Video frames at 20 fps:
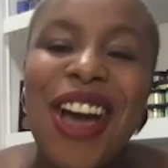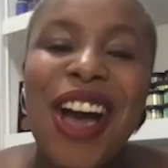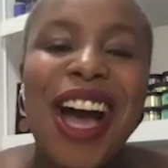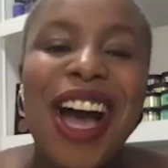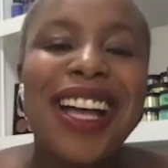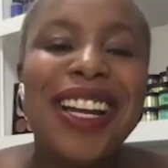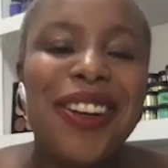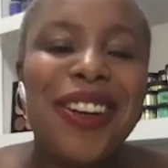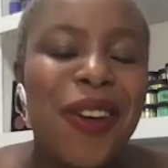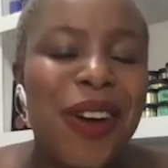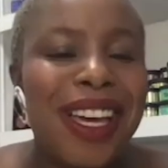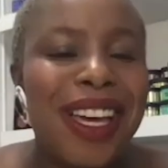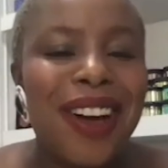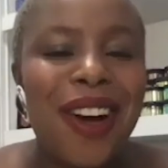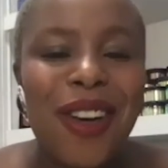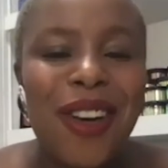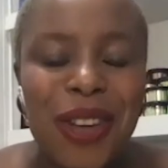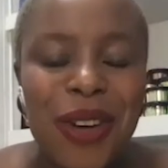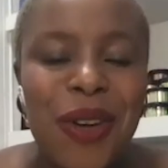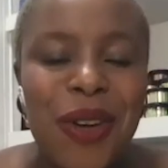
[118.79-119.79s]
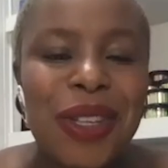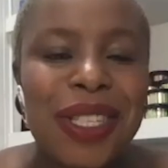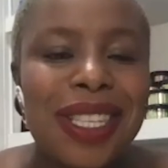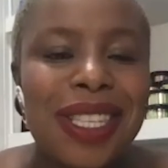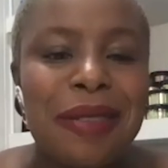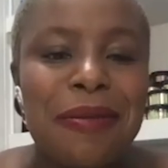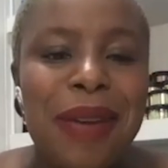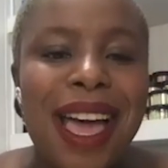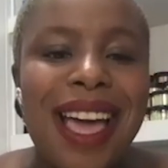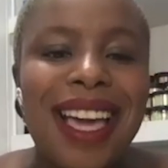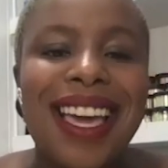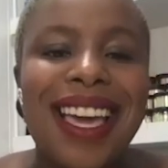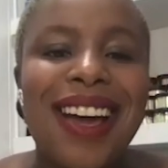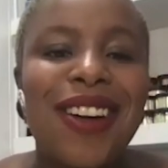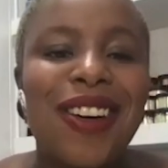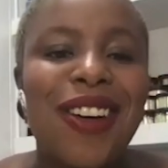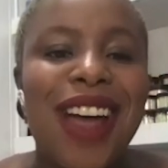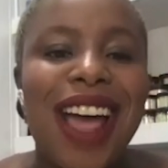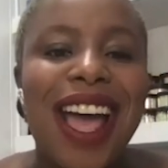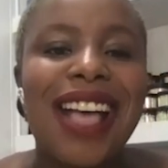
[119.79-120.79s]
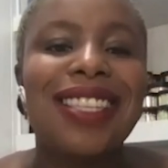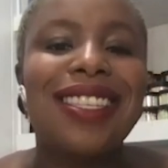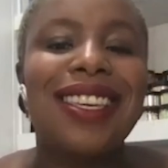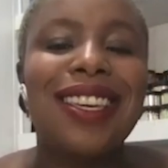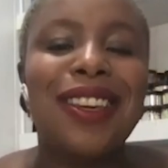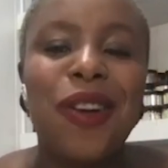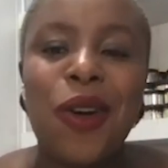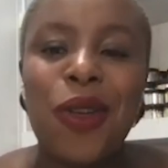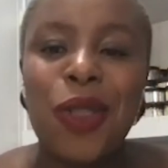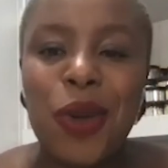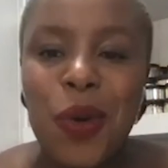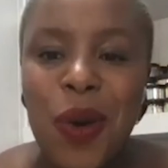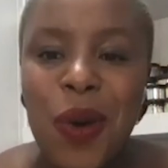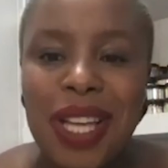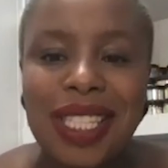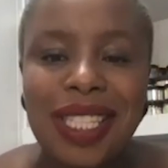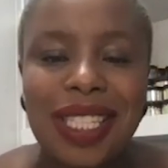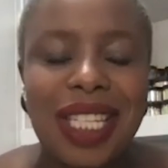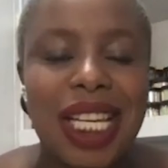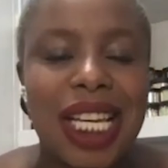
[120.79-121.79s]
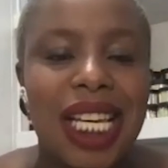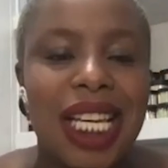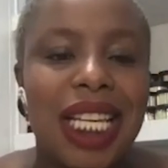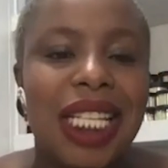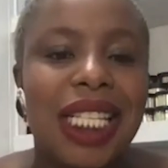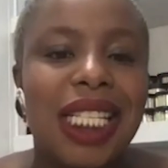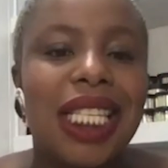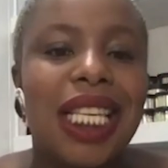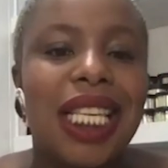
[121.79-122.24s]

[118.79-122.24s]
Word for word: Annoying all the girls at the MAC counter, asking all the questions.